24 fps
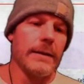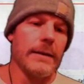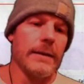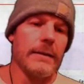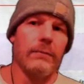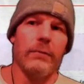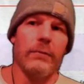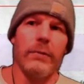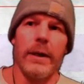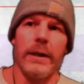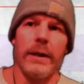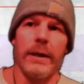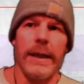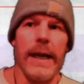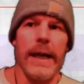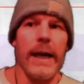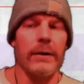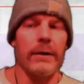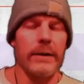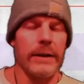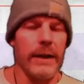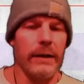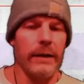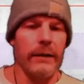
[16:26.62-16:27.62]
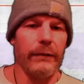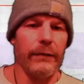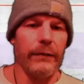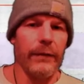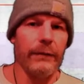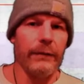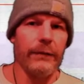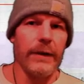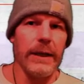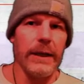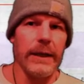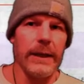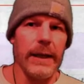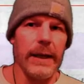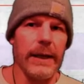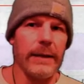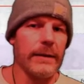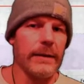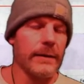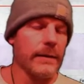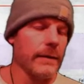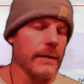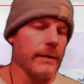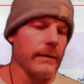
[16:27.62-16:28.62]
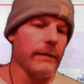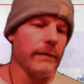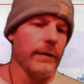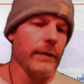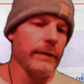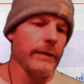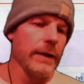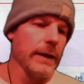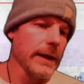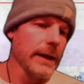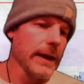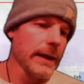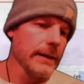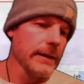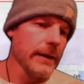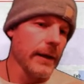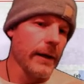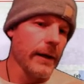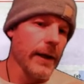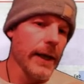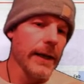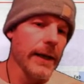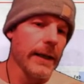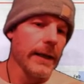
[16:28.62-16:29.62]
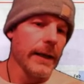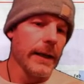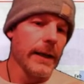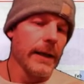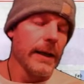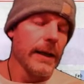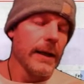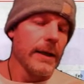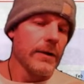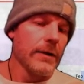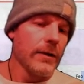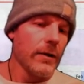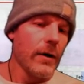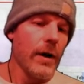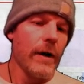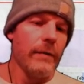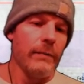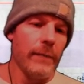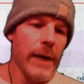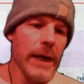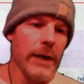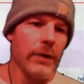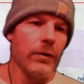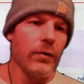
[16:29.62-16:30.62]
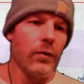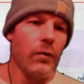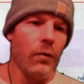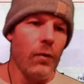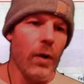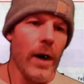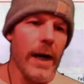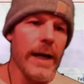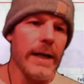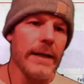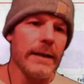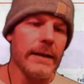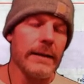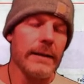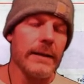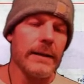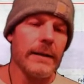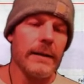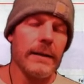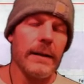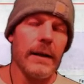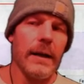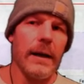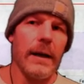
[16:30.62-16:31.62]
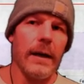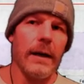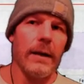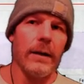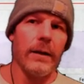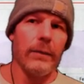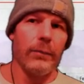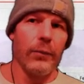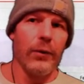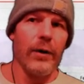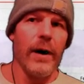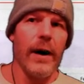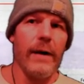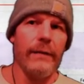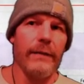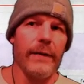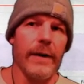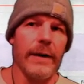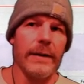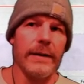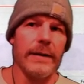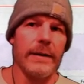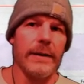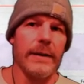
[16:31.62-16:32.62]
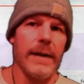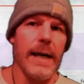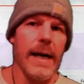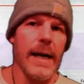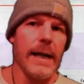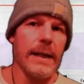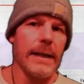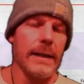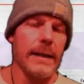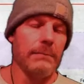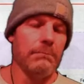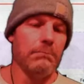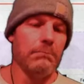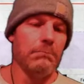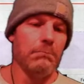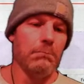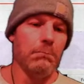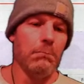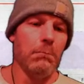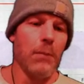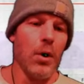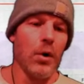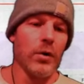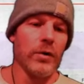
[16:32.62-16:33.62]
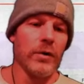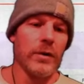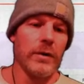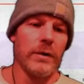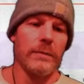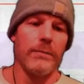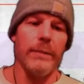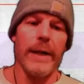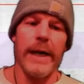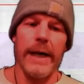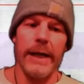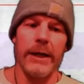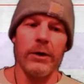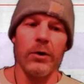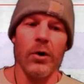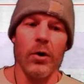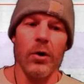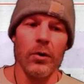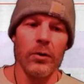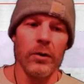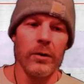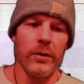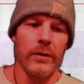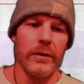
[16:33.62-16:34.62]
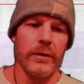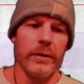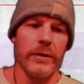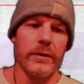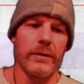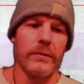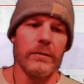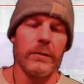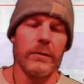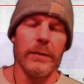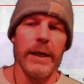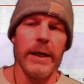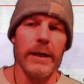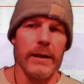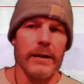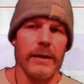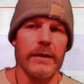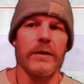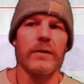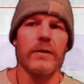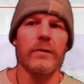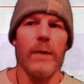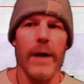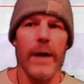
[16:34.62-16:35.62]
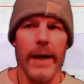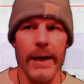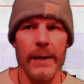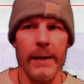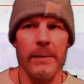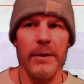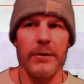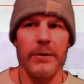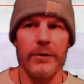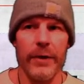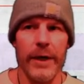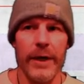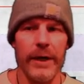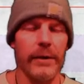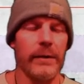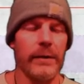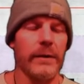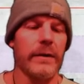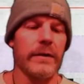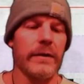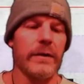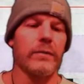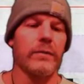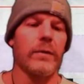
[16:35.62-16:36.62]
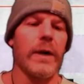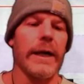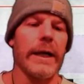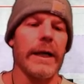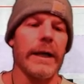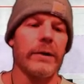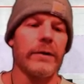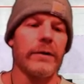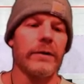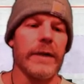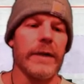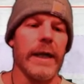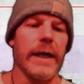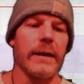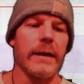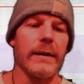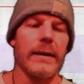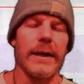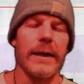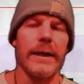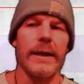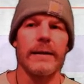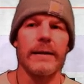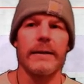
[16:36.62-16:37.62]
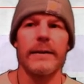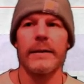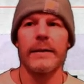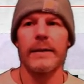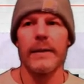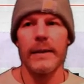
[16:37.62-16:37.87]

what now it's down to 15x. 15x, all right? So I've made twice the profits that most buy and holders will make. This is why I'm a trader and this is why I use analytics.